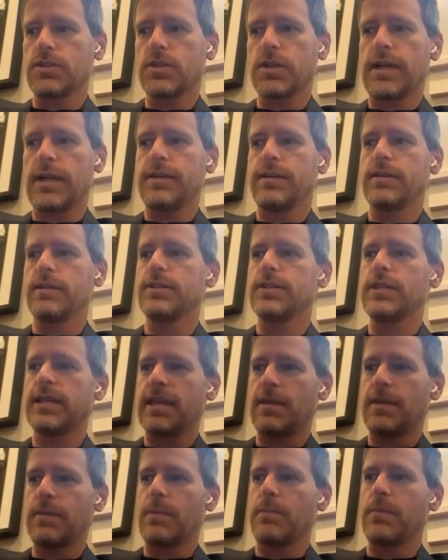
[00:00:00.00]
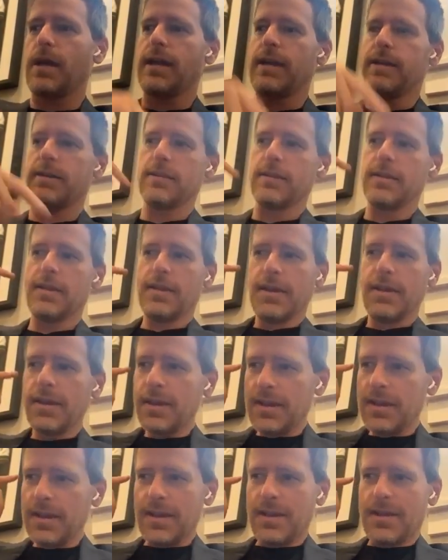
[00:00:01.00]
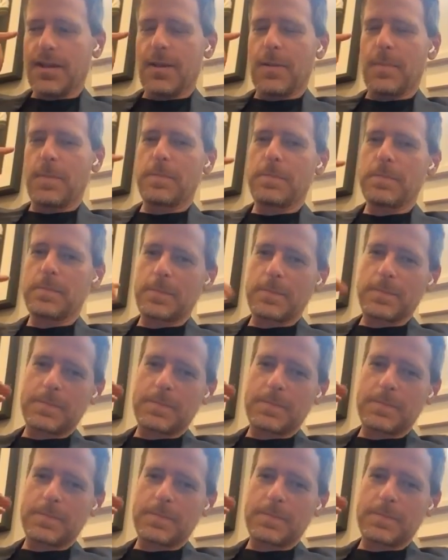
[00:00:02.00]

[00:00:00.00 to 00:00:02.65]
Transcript: tried to keep in mind. Um,